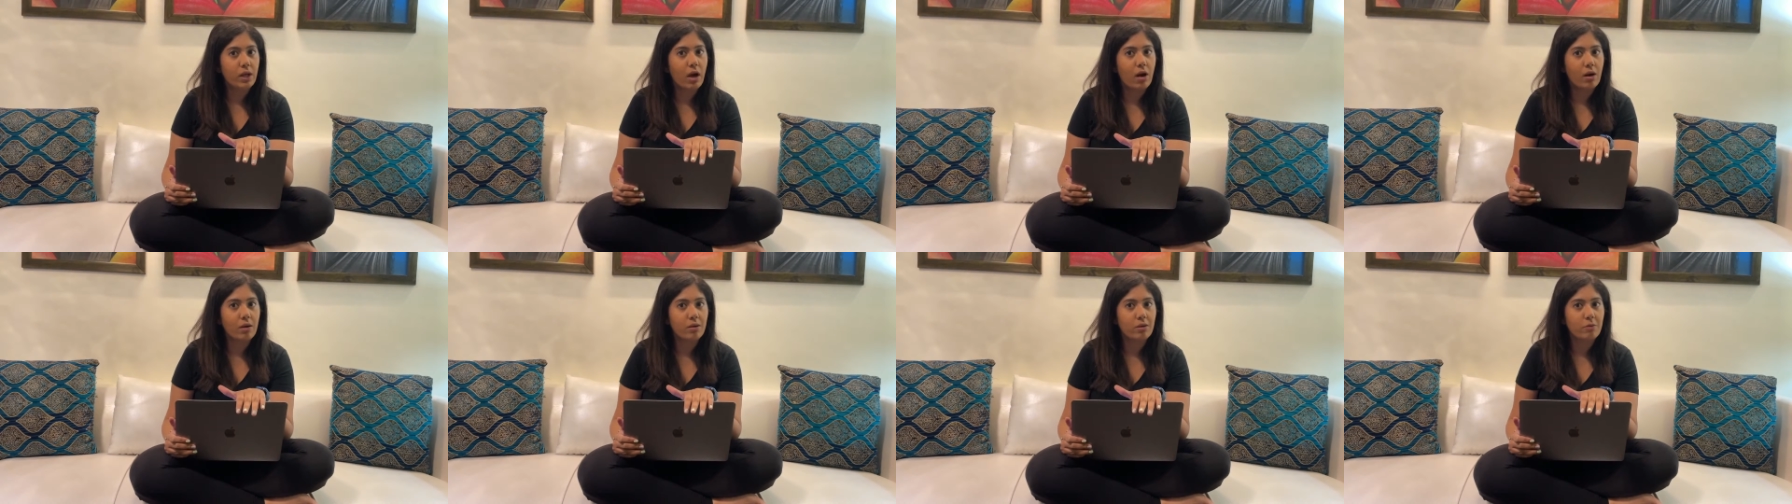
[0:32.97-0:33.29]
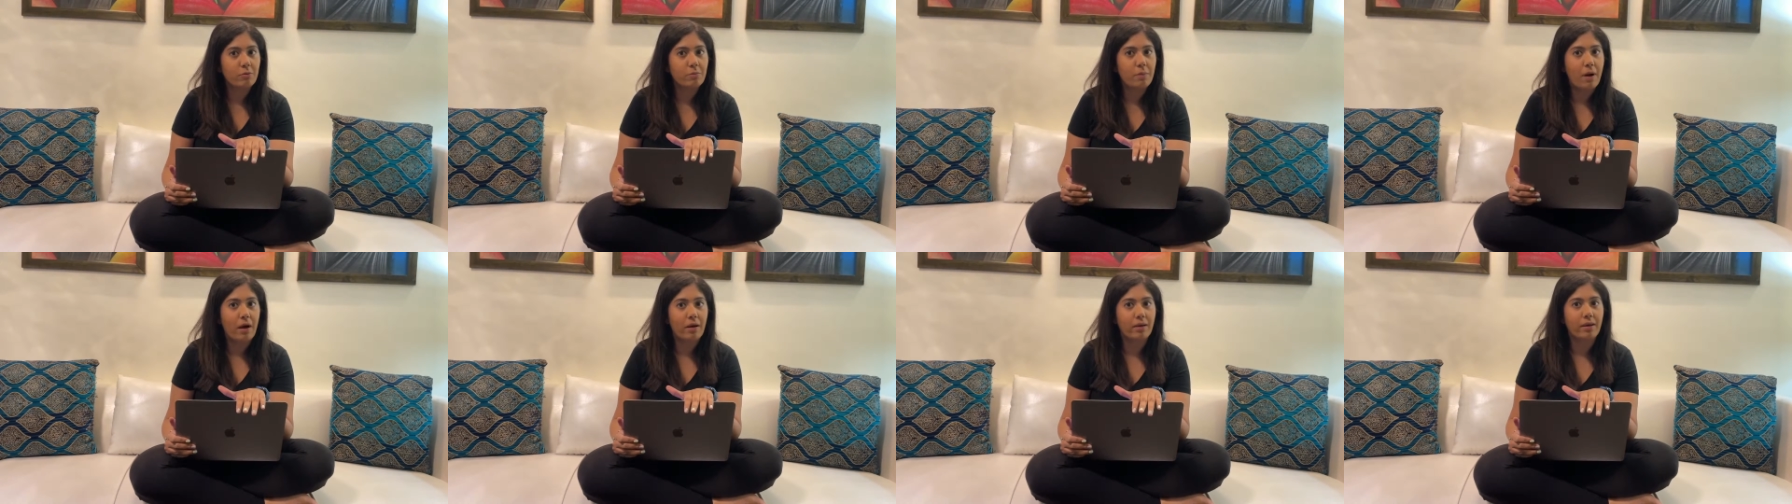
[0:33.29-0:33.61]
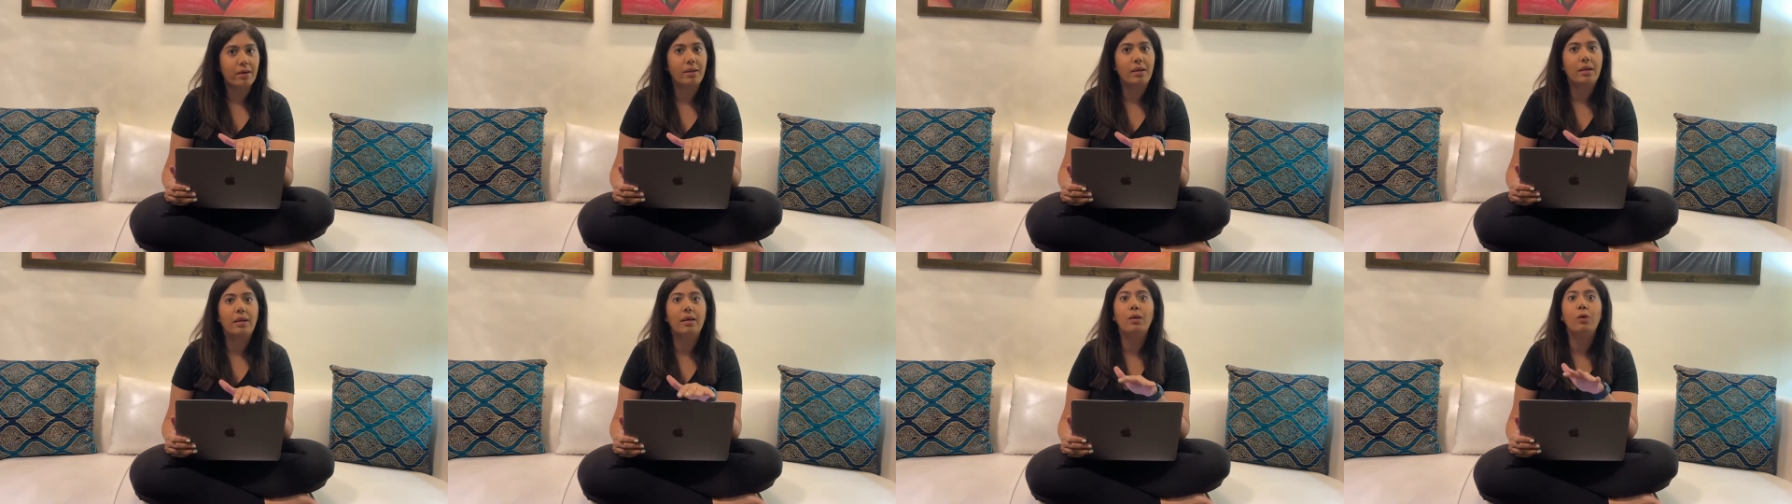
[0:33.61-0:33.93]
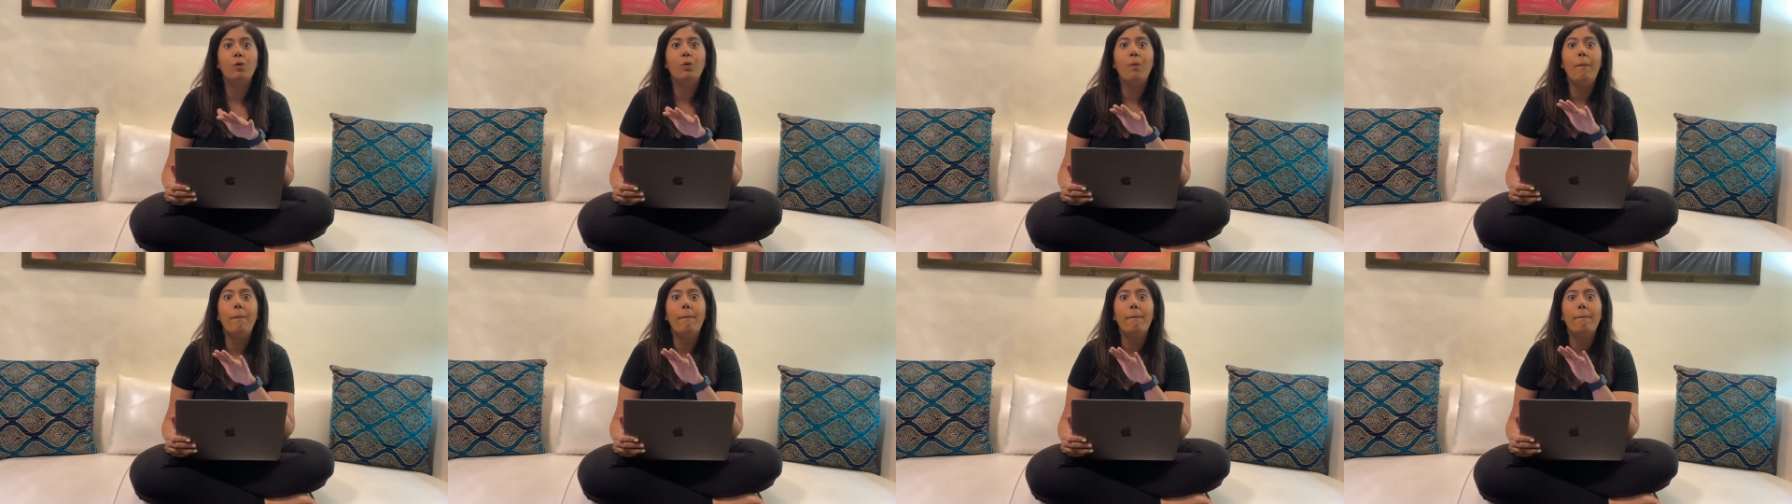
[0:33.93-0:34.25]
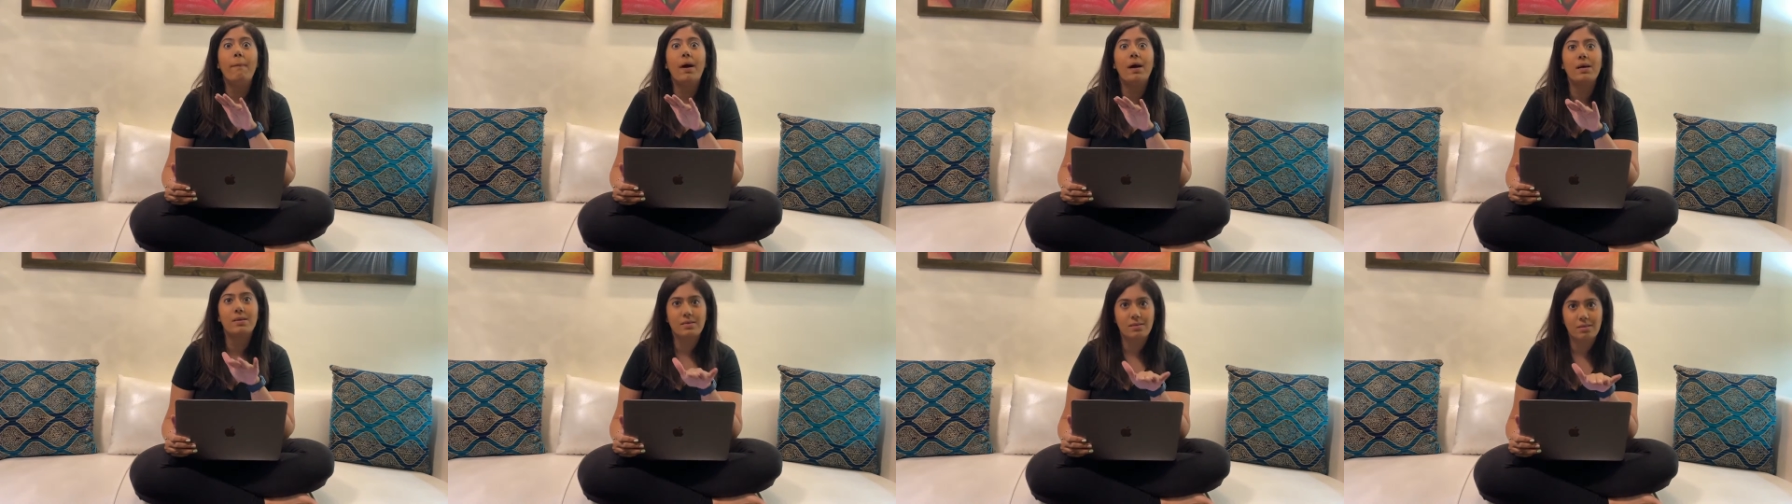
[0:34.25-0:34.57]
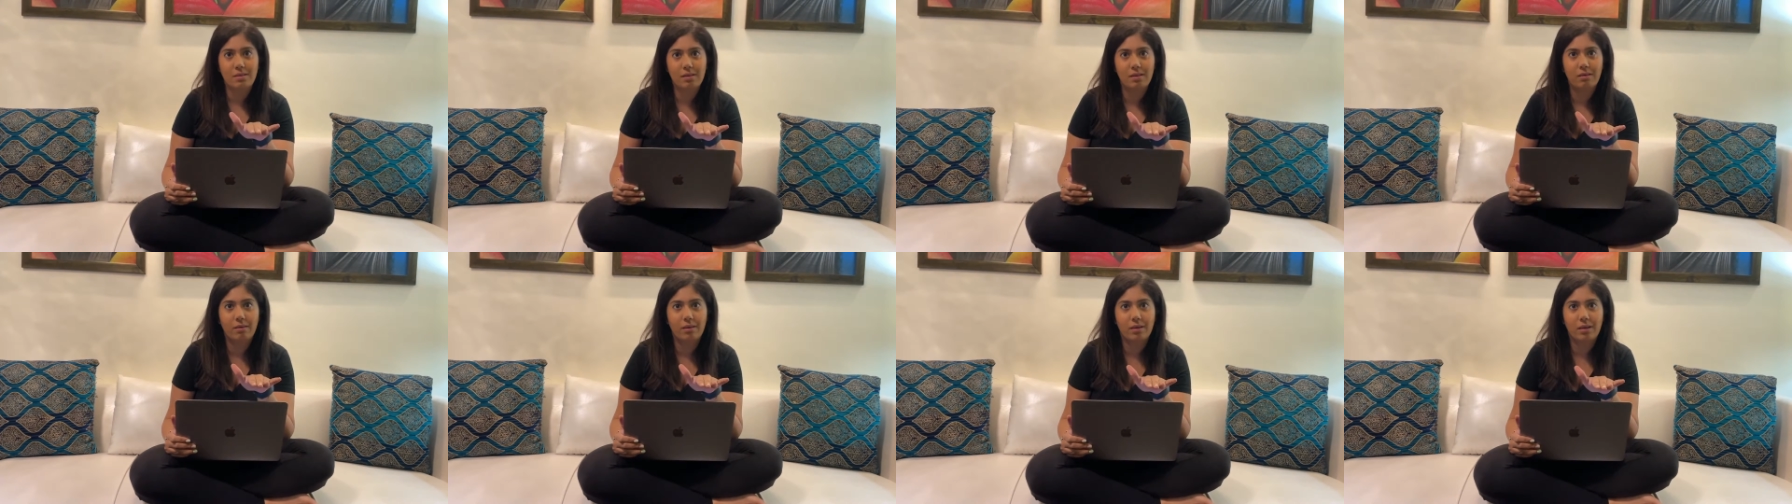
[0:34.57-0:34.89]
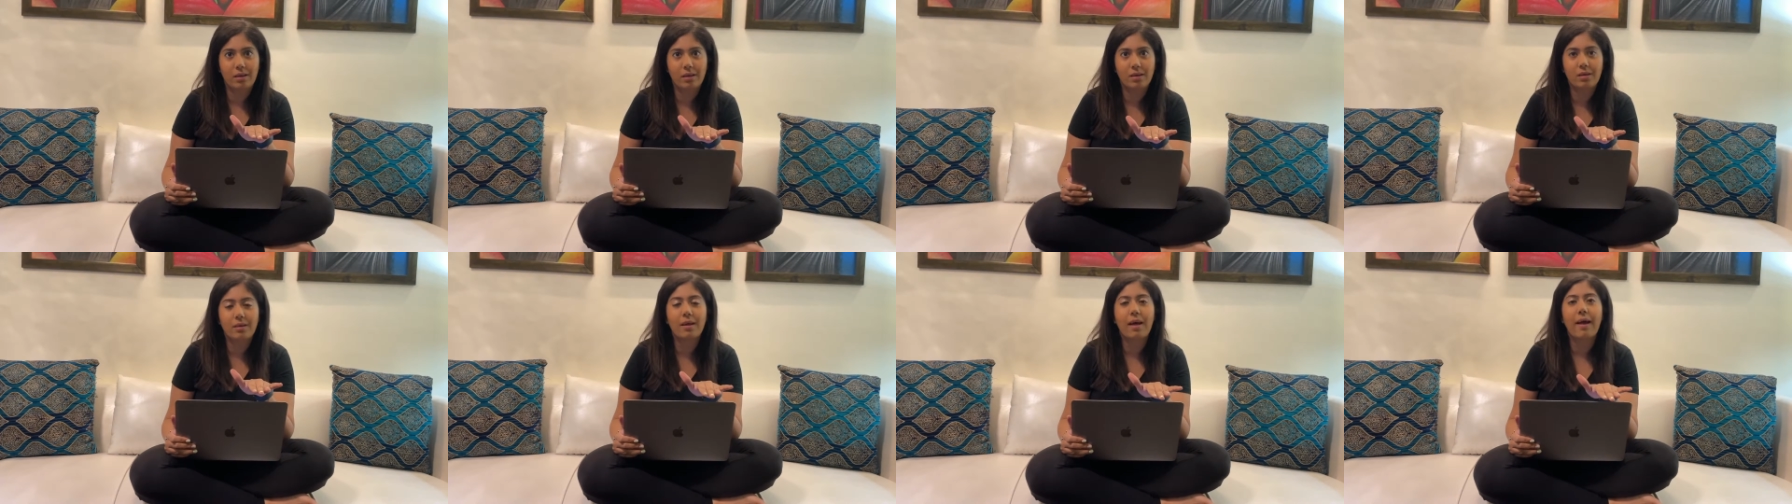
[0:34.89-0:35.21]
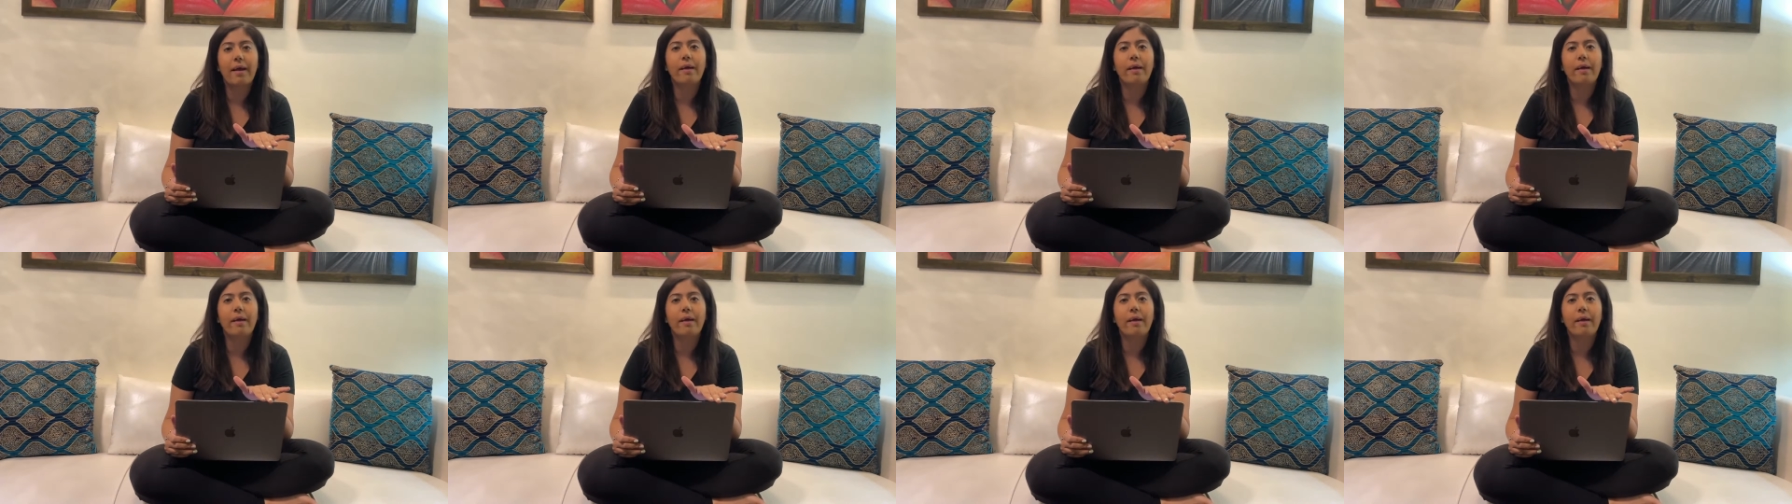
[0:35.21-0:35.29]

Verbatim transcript: art of bargaining, you must learn it.